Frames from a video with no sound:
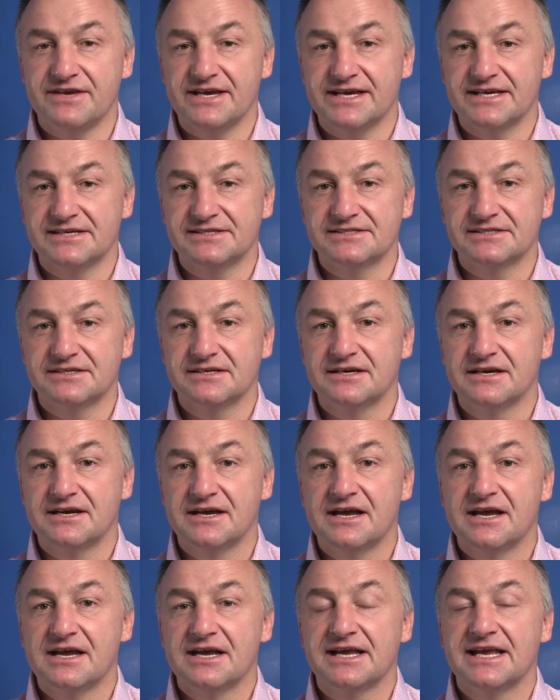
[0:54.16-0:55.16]
years,
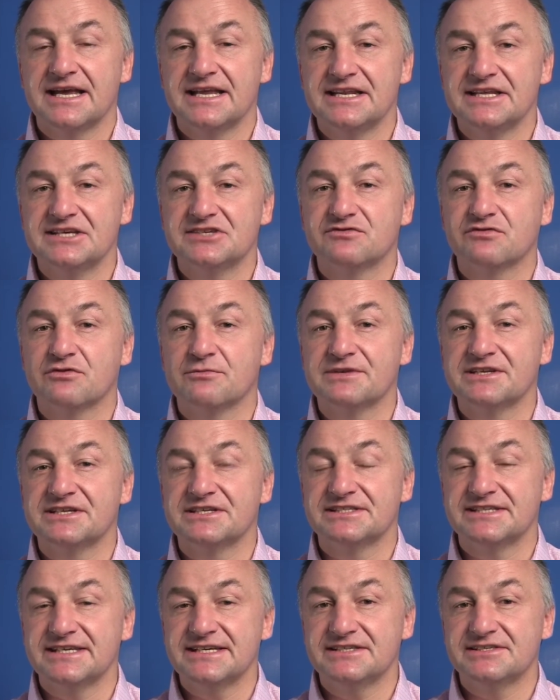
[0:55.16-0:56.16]
kidneys from a
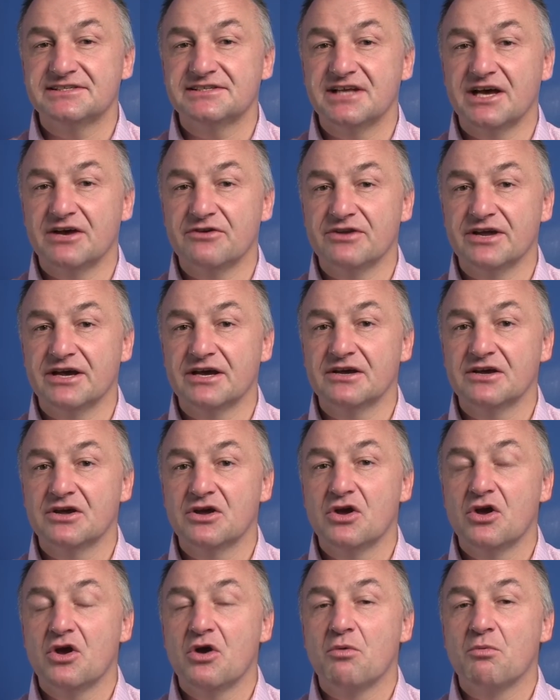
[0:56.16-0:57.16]
deceased donor
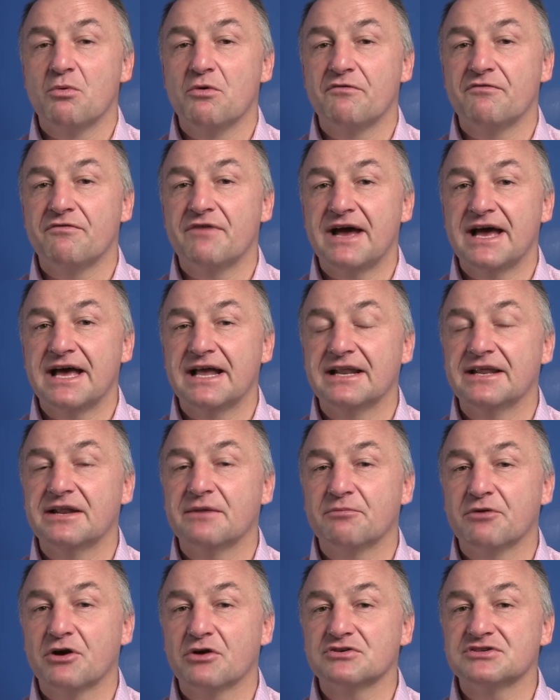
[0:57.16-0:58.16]
will fail in
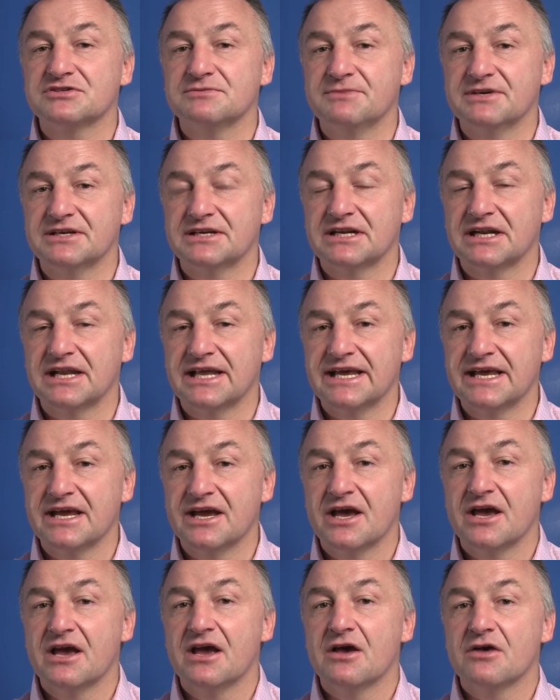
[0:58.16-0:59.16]
approximately
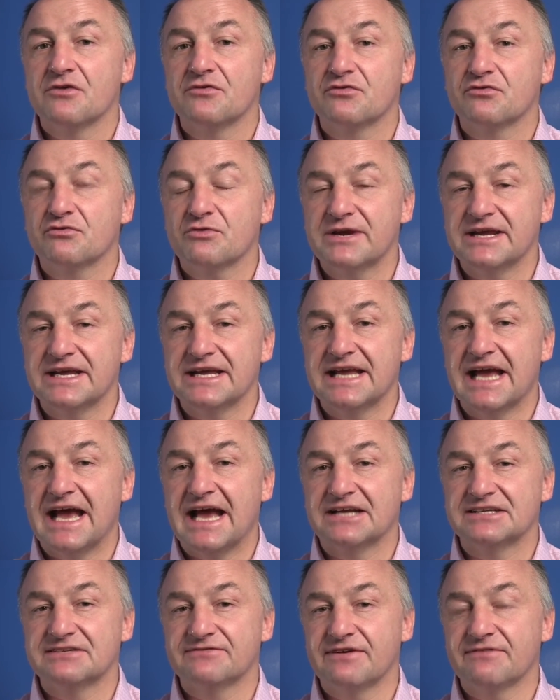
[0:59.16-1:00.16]
three
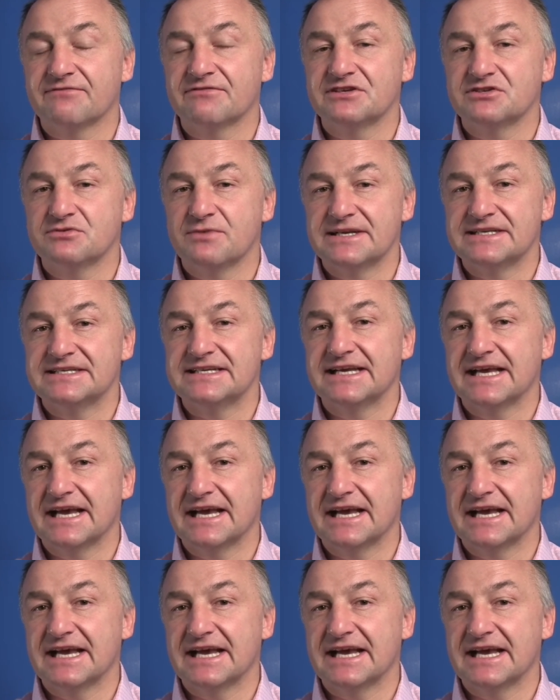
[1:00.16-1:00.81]
out of every 20